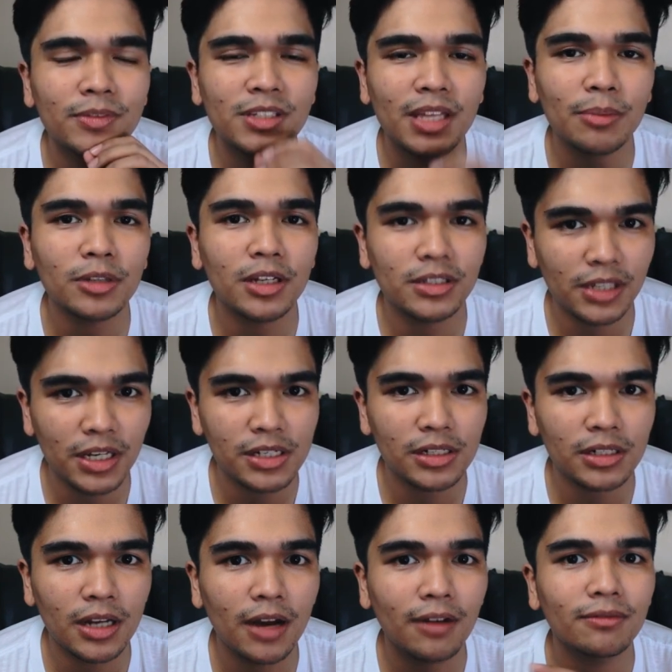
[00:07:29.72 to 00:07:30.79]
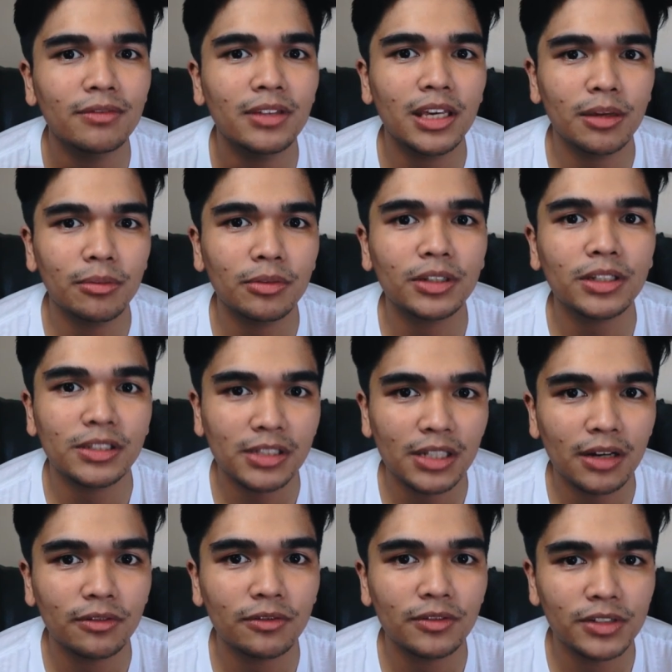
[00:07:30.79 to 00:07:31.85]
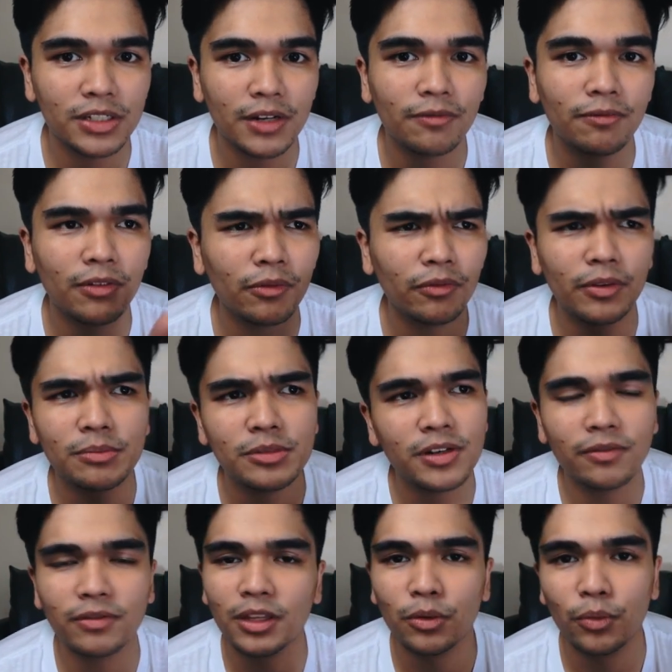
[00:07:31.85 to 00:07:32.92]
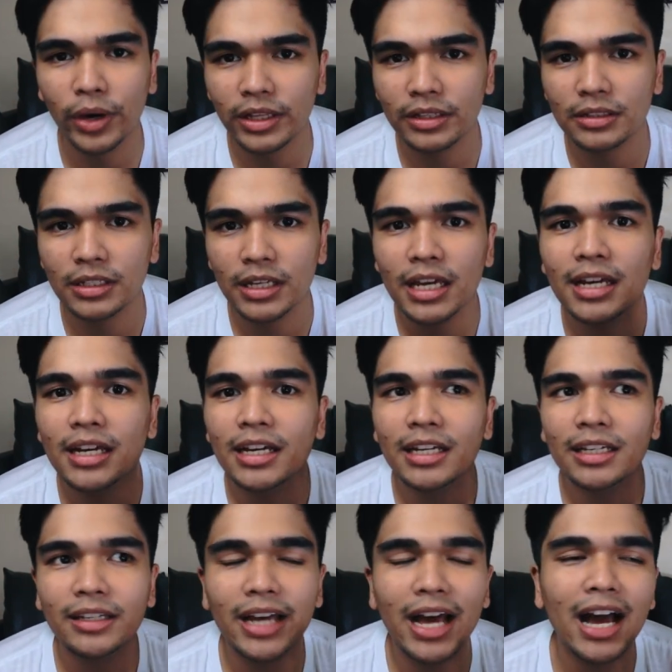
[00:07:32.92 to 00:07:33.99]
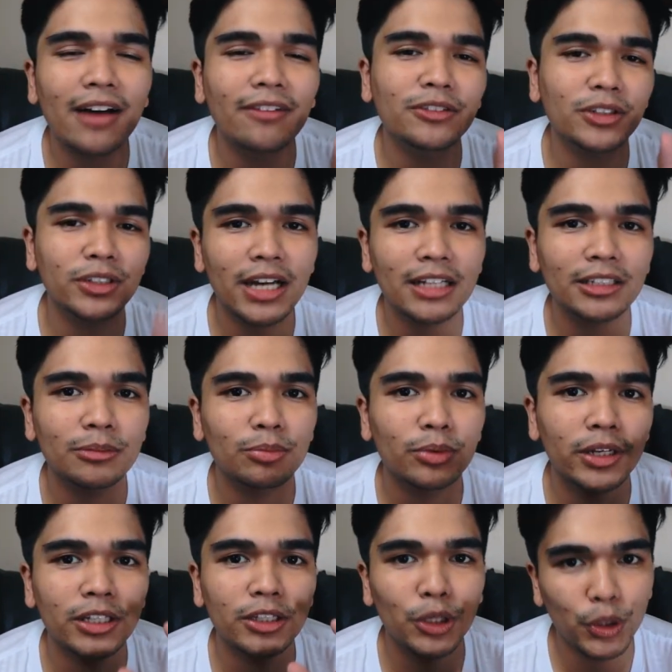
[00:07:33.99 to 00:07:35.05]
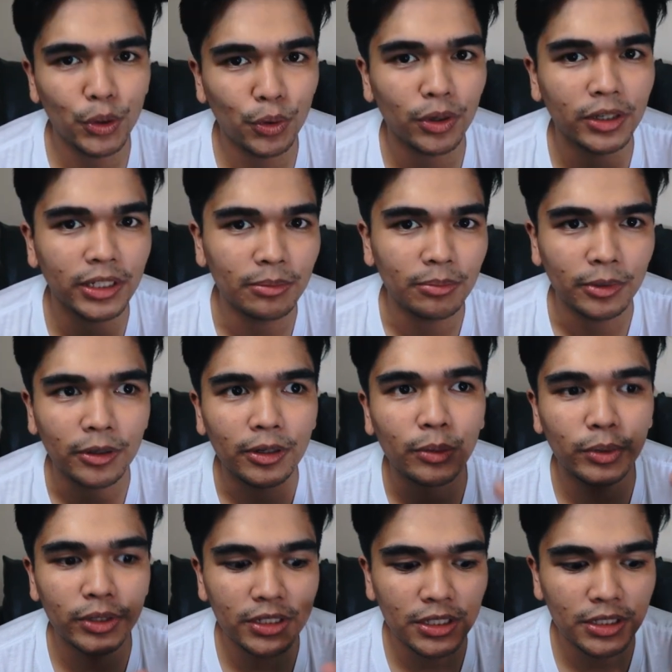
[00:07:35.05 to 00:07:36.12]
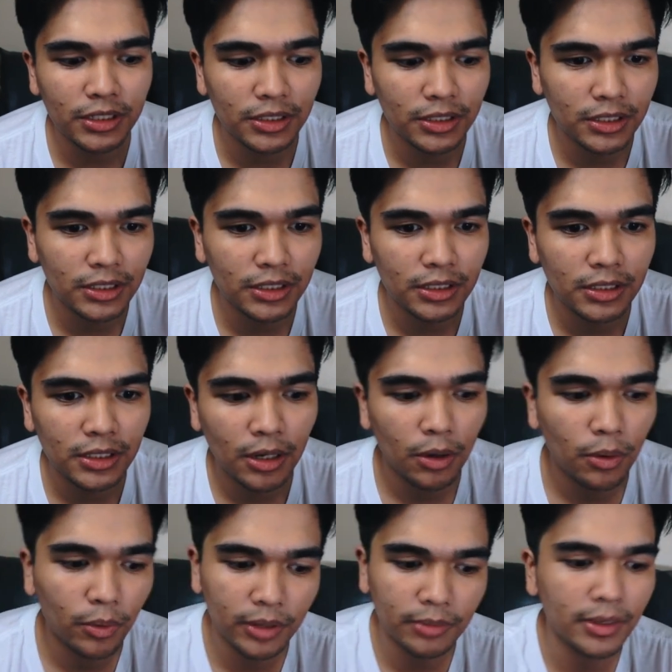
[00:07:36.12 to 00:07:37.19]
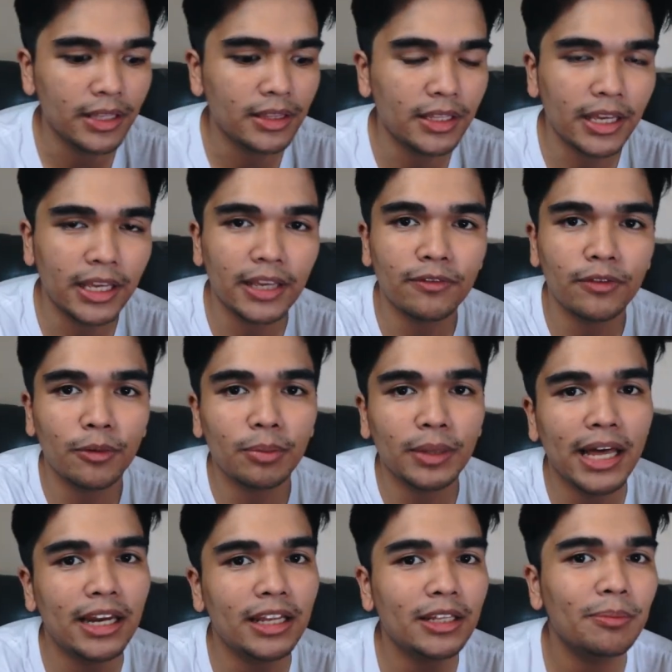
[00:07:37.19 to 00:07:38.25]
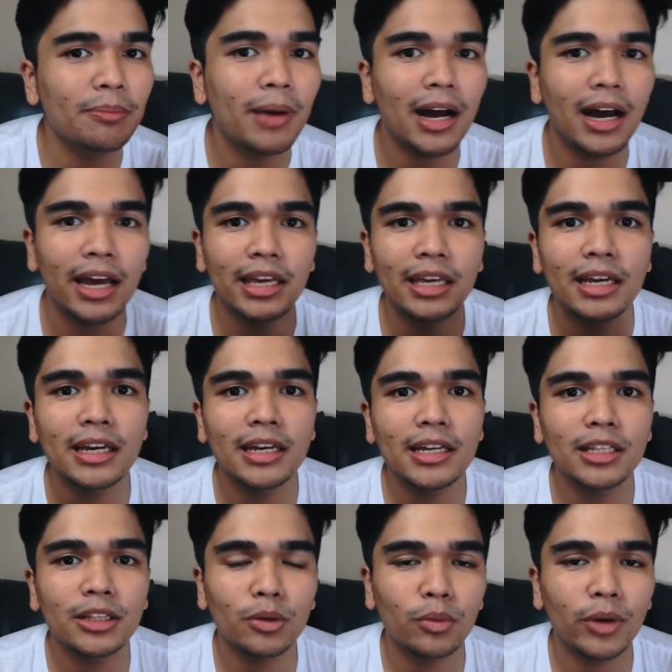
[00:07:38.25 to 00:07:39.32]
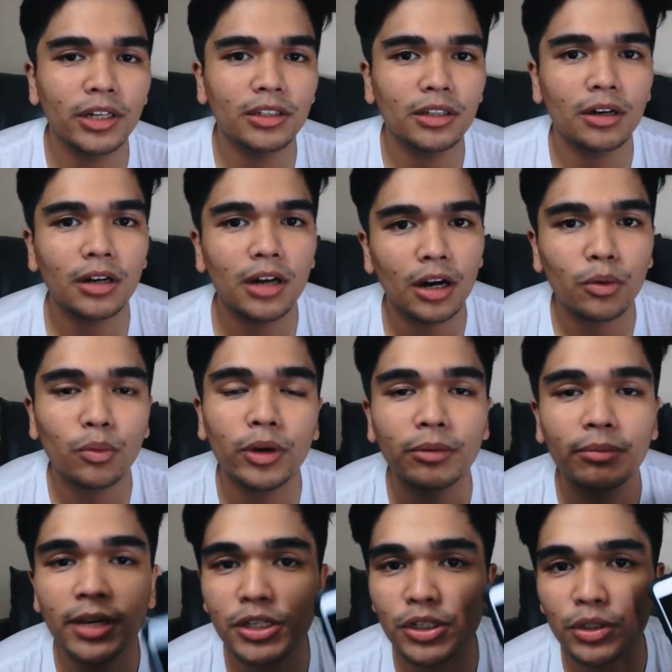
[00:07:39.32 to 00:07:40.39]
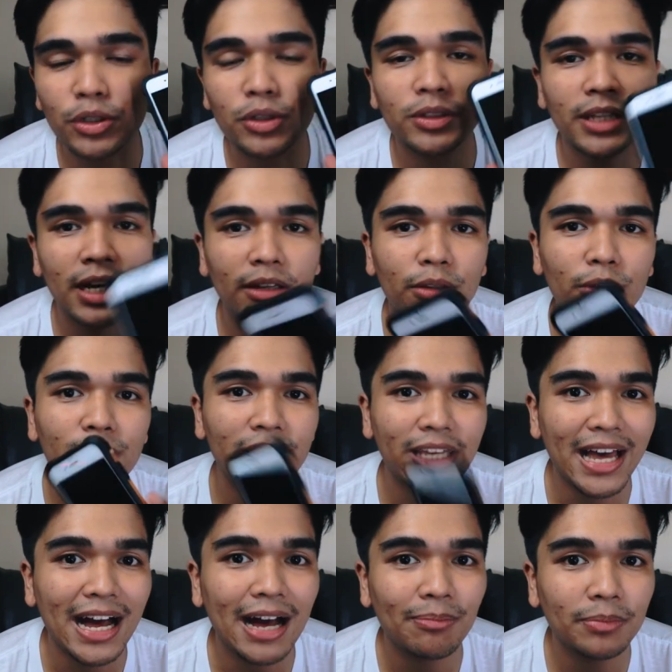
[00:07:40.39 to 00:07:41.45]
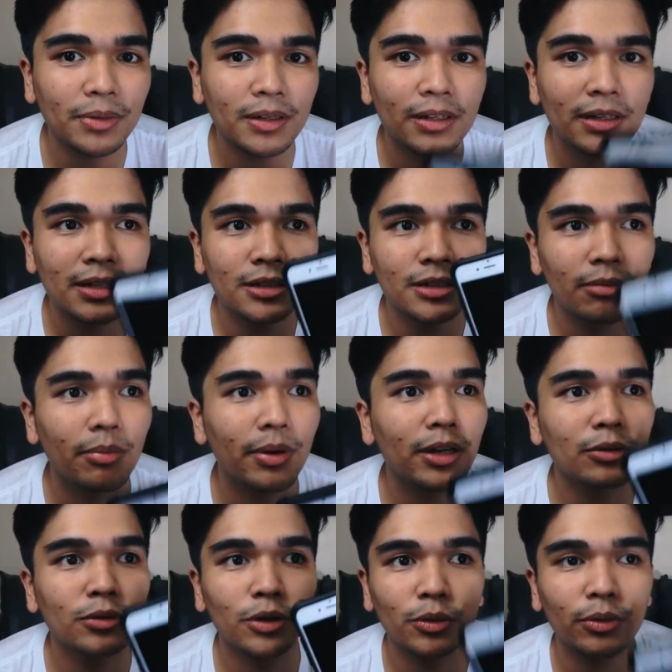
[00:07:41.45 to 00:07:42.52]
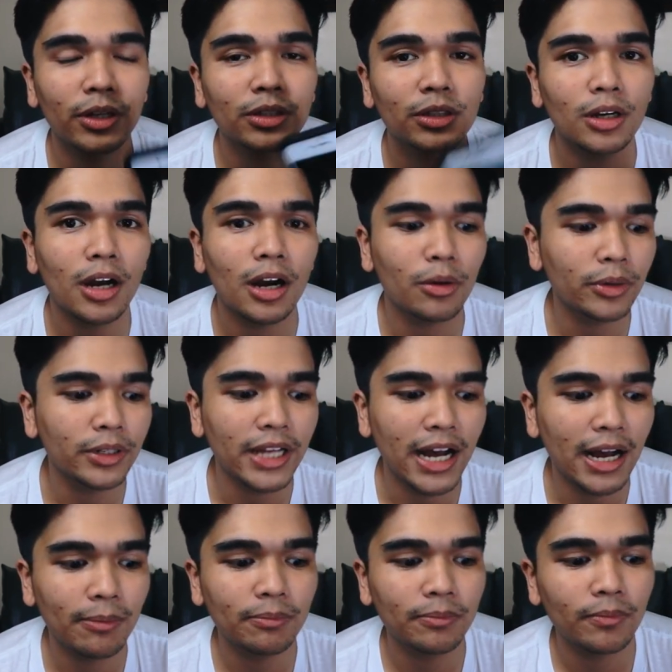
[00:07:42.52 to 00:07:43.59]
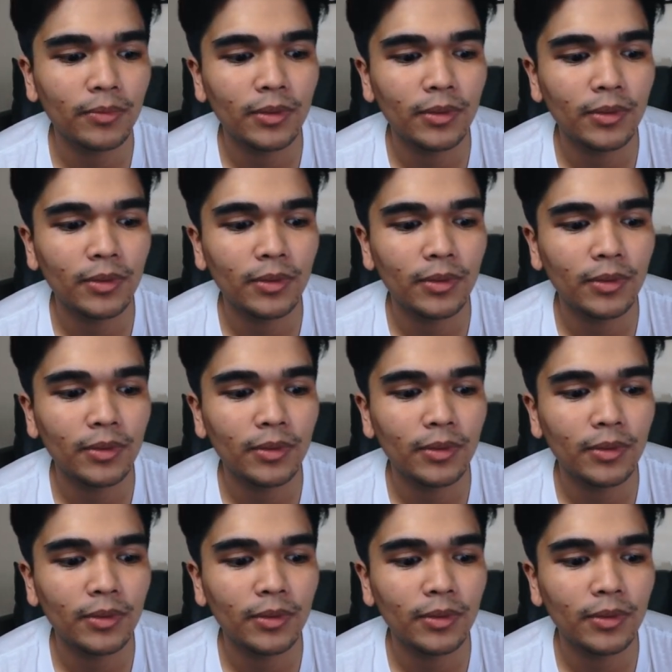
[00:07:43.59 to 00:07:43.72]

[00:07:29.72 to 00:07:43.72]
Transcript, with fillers: stabilization of the gimbal itself. Shift from, from shifting weights. You have to calibrate your gimbal, which is one main thing. If you're planning to buy the Red Dog R one, make sure you download the app, the Benro Red Dog R one app,